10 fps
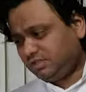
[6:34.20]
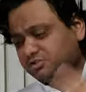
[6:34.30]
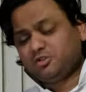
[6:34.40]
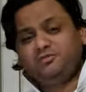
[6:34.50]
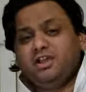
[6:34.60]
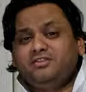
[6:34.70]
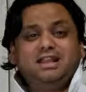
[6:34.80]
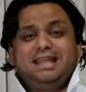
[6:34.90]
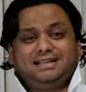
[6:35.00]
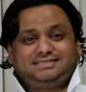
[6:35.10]
so we are
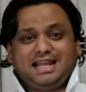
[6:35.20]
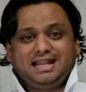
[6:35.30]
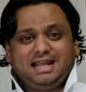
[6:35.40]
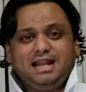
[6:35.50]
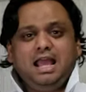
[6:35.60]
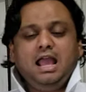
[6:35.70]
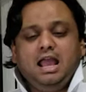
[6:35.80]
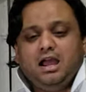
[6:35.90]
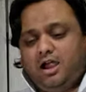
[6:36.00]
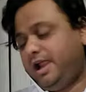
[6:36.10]
really excited.
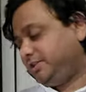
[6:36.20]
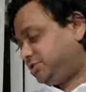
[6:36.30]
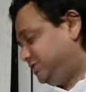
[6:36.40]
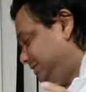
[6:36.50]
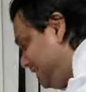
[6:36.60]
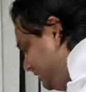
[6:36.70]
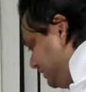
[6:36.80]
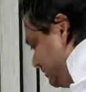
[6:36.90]
All right, so this